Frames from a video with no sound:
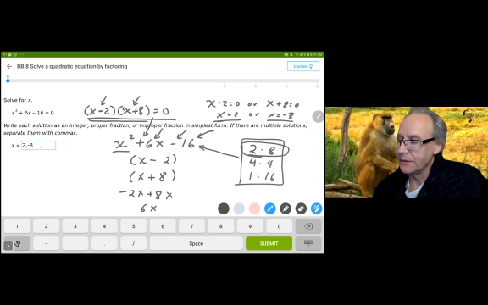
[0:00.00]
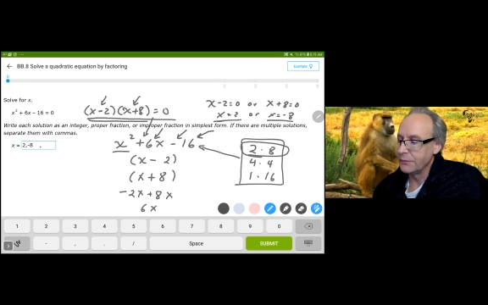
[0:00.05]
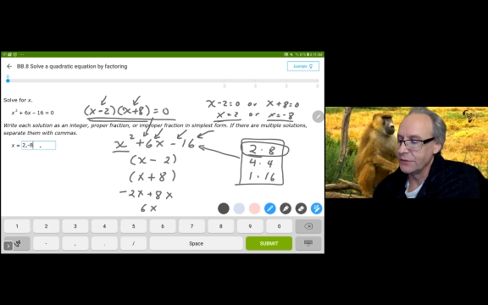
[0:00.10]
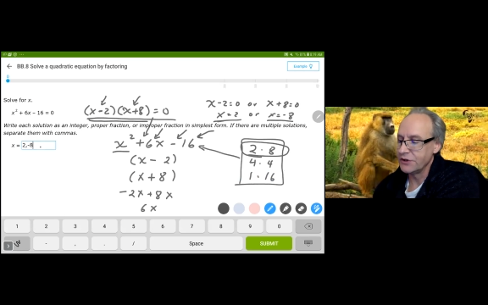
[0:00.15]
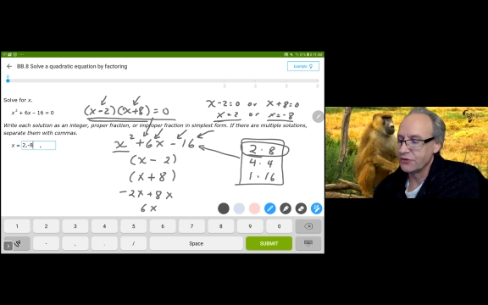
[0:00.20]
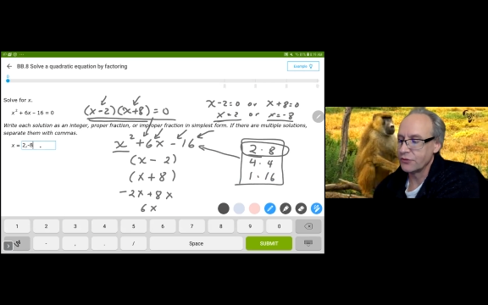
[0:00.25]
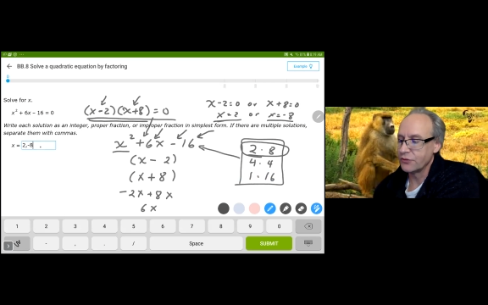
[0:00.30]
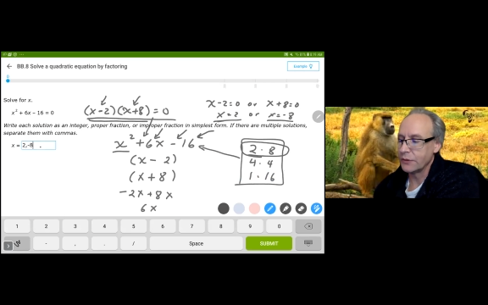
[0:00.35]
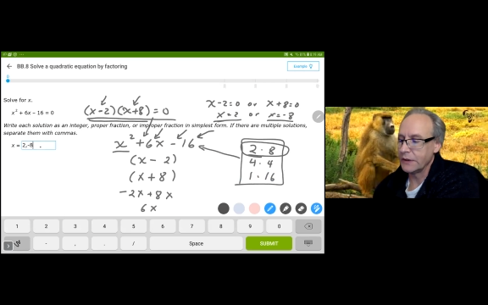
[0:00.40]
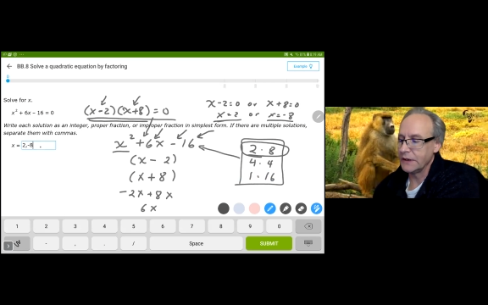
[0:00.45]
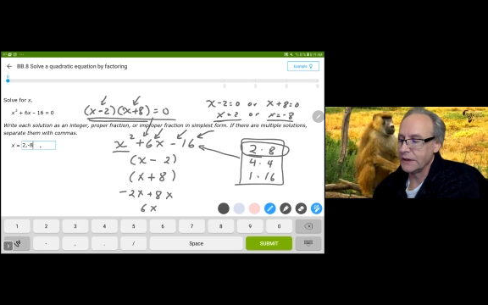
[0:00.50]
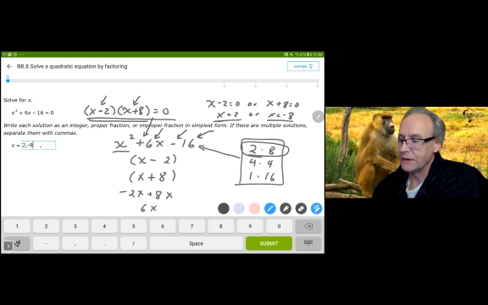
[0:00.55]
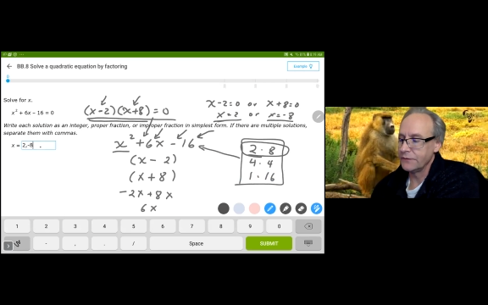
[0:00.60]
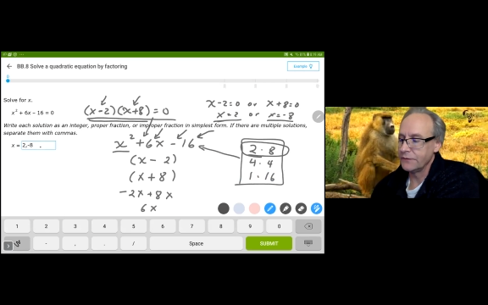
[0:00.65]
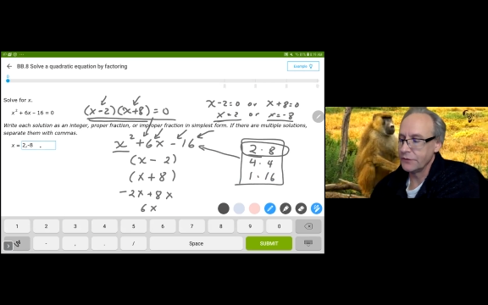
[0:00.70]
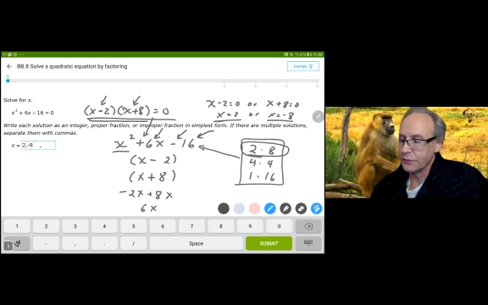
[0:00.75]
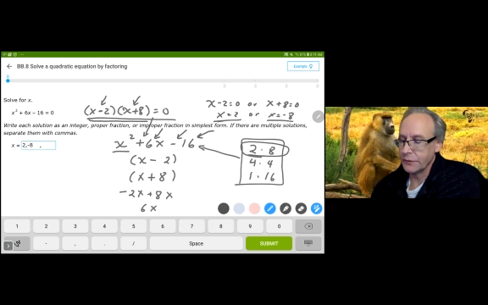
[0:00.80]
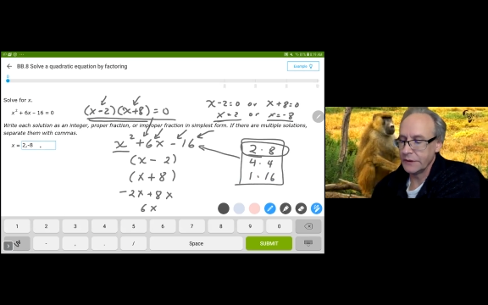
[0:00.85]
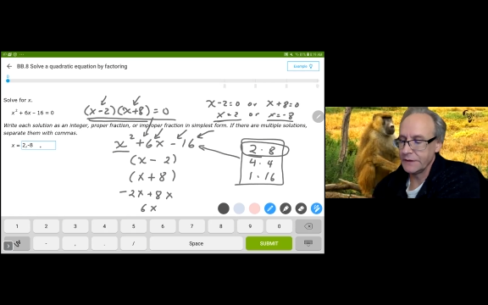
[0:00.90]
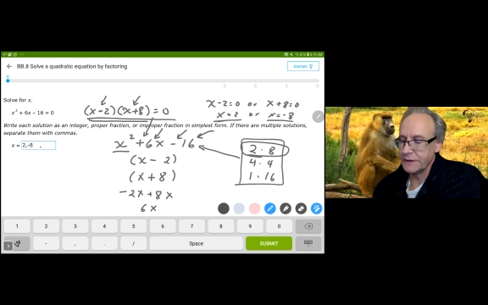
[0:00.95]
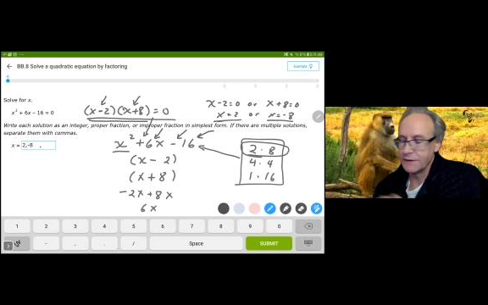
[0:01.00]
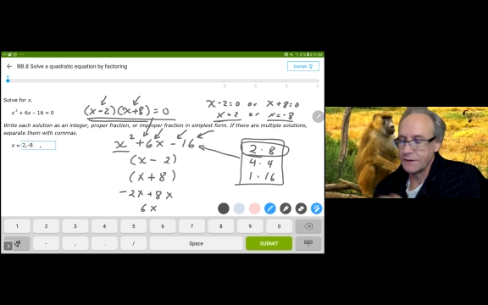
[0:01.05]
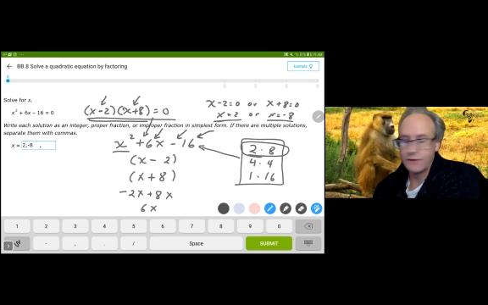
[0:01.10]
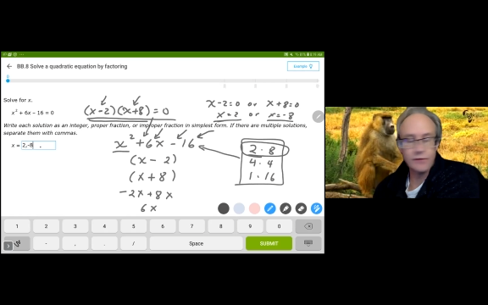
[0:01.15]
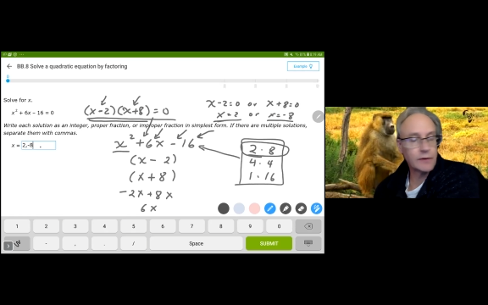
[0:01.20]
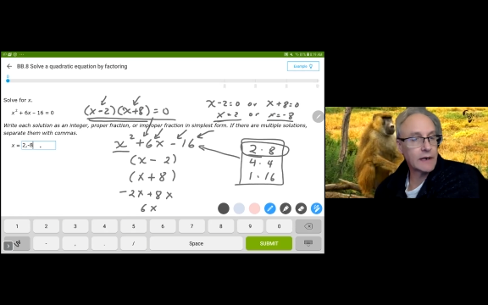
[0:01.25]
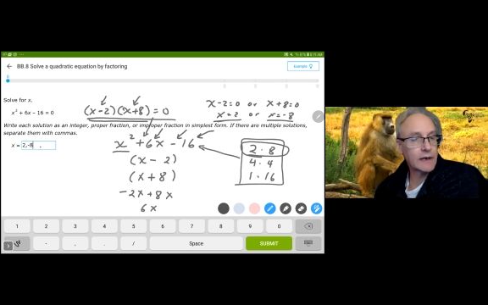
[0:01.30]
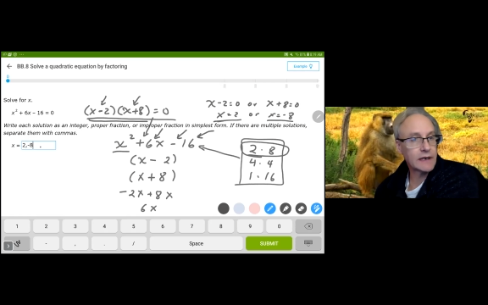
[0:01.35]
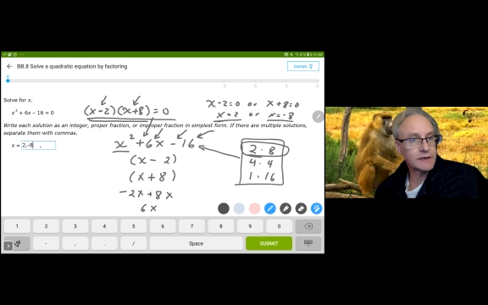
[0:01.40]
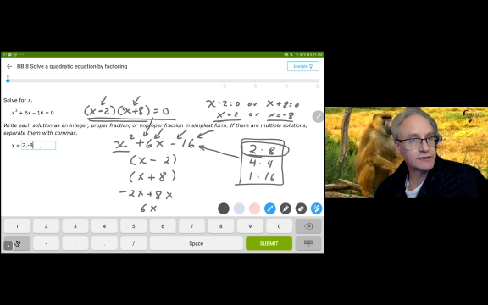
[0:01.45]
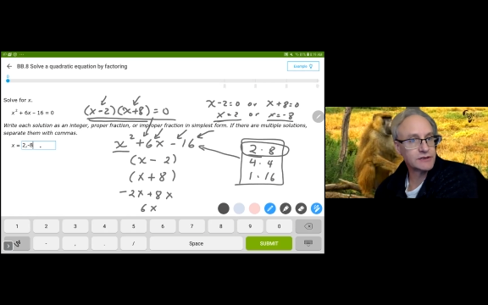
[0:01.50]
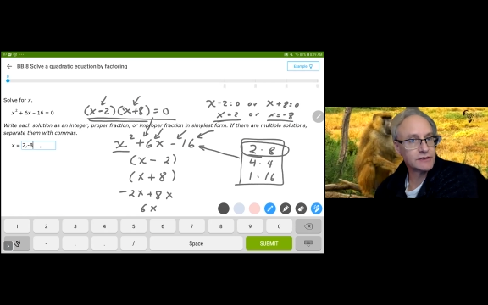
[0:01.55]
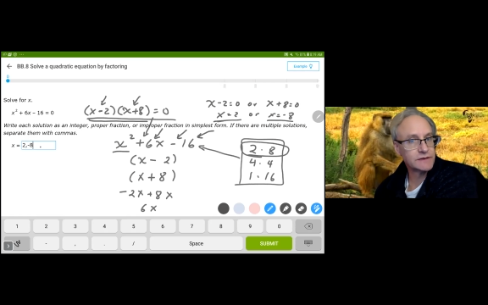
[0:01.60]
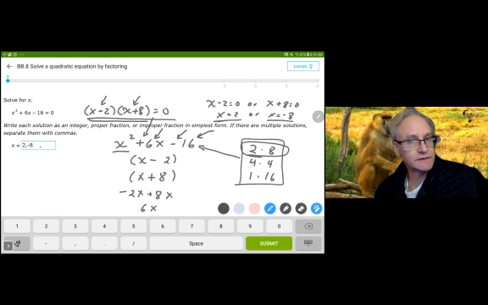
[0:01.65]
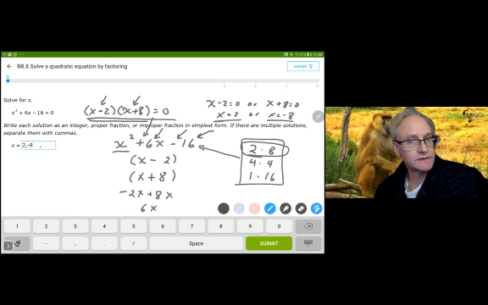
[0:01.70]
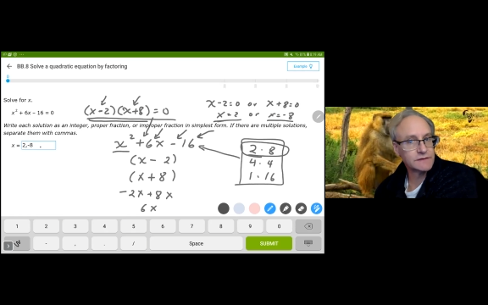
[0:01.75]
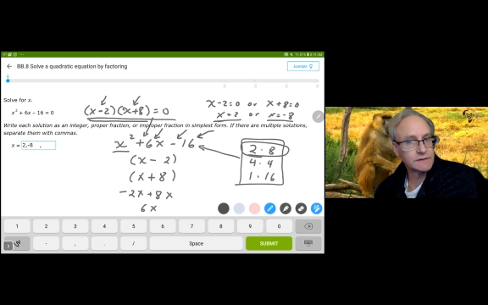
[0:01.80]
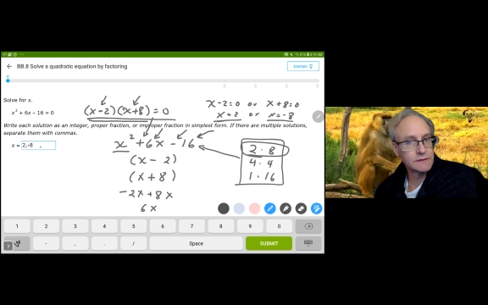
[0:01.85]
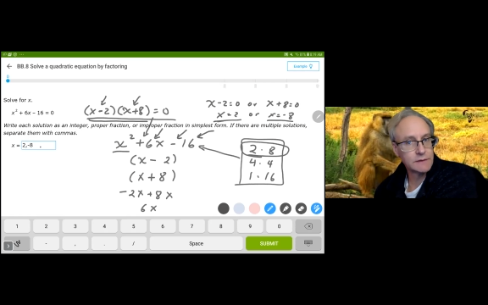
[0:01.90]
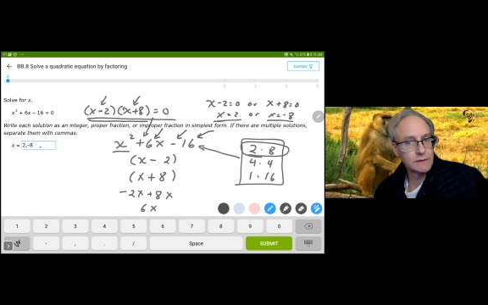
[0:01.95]
between if you read the
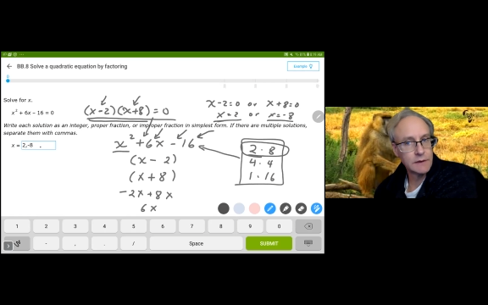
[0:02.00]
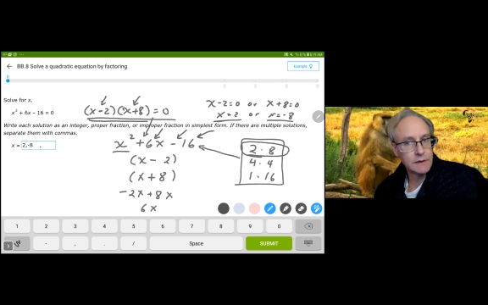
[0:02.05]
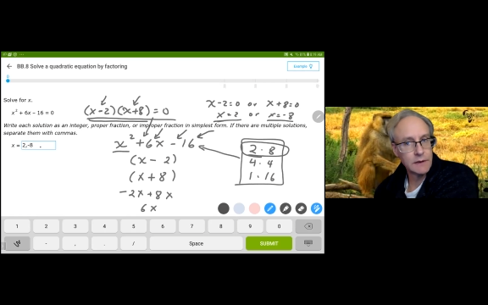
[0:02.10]
directions.